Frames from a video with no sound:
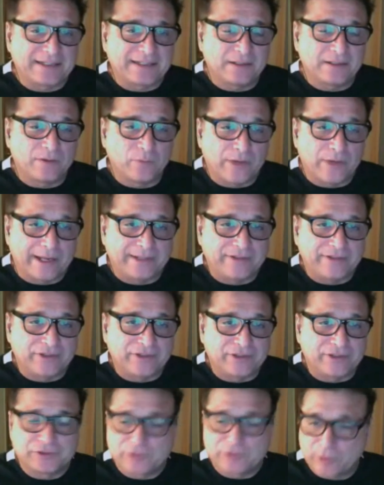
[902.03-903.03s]
a way to
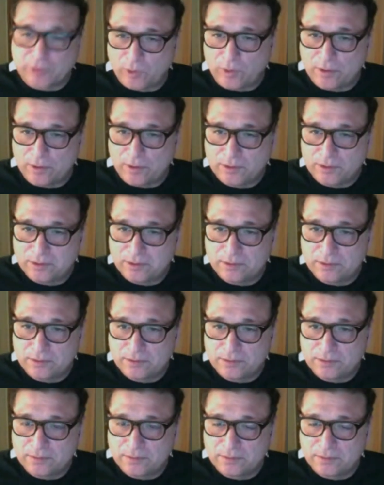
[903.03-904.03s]
control
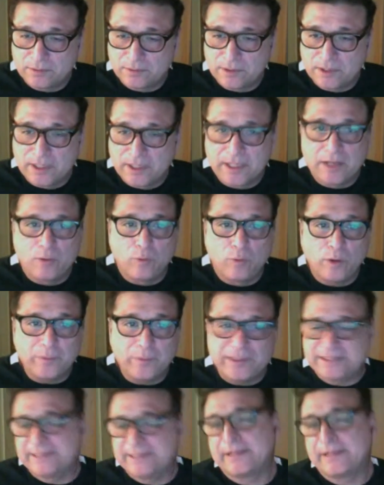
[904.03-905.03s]
what we
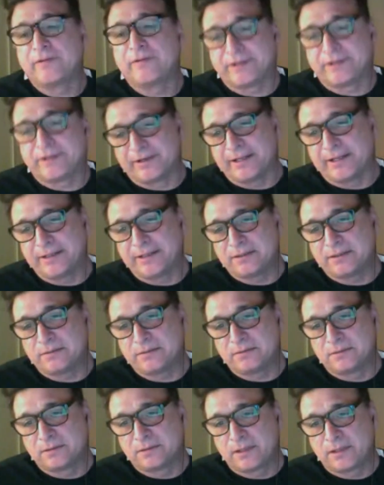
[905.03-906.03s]
see on the internet,
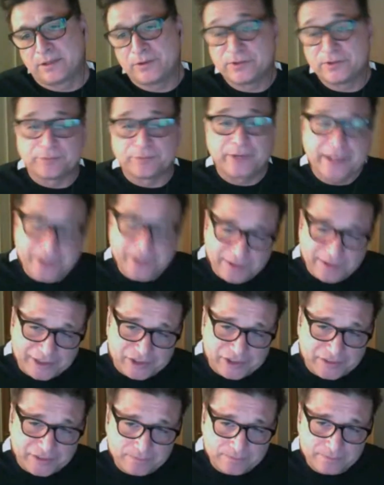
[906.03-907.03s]
use a
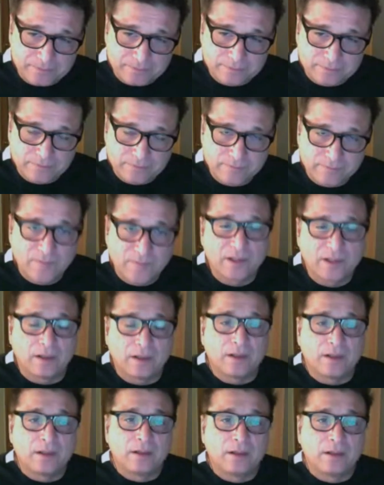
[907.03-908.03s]
regulation
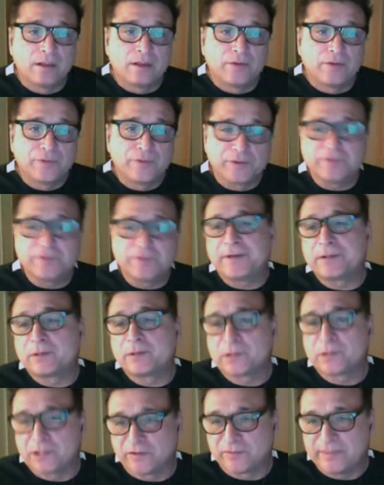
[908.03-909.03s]
through the federal
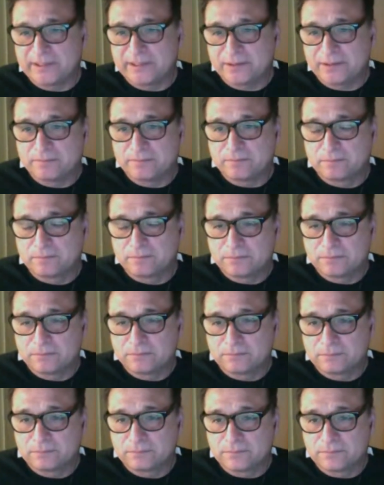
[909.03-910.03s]
government.
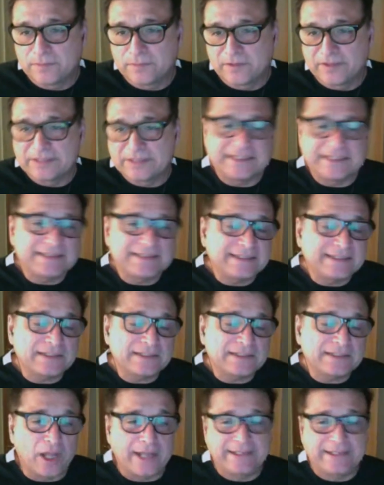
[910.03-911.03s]
This isn't
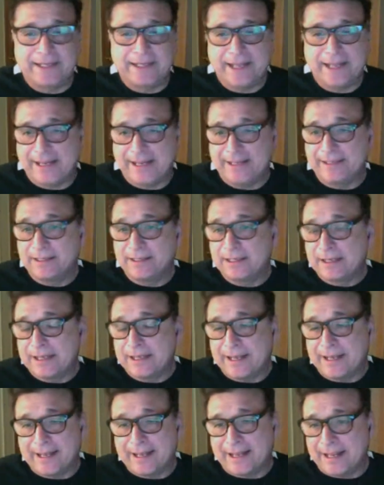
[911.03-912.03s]
like a
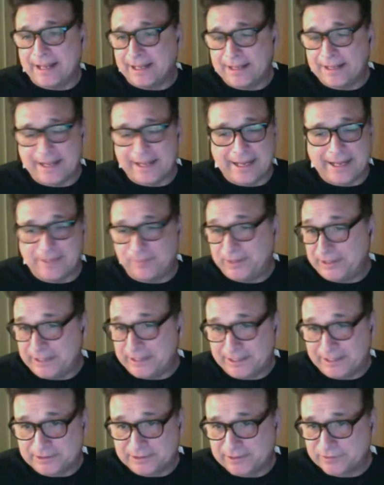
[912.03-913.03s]

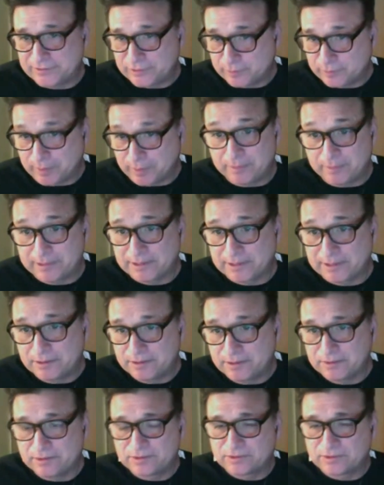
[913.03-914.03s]
APS, Arizona Public
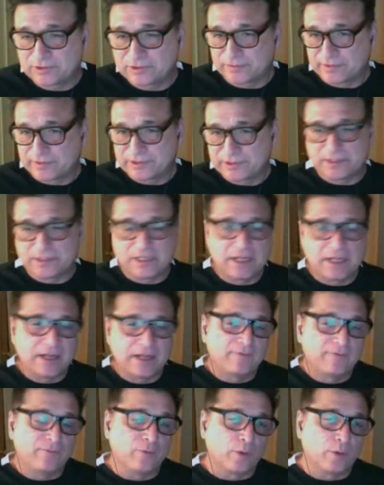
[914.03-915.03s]
Service,
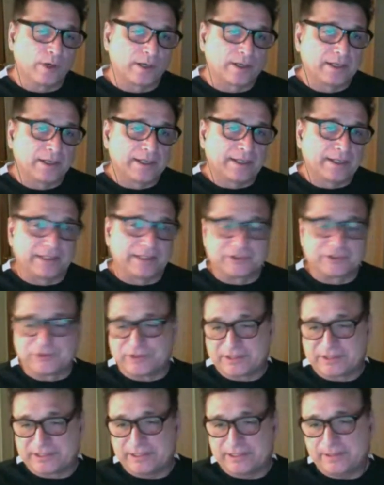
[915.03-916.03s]
for
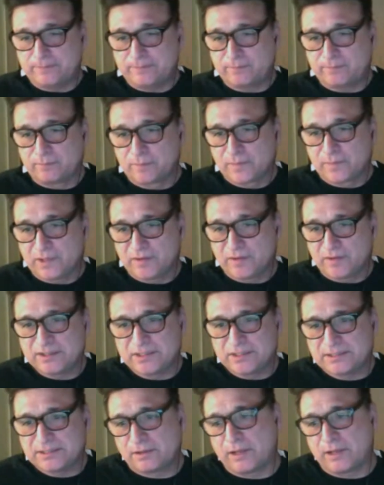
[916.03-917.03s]
electricity. This
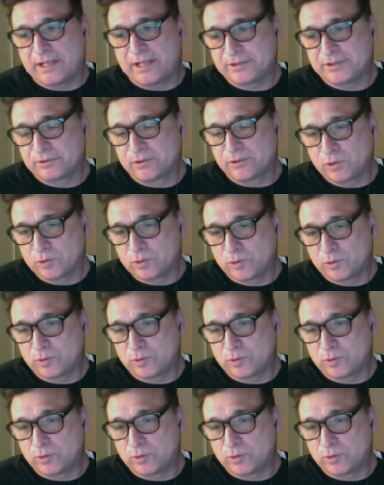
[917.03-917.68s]
isn't like your local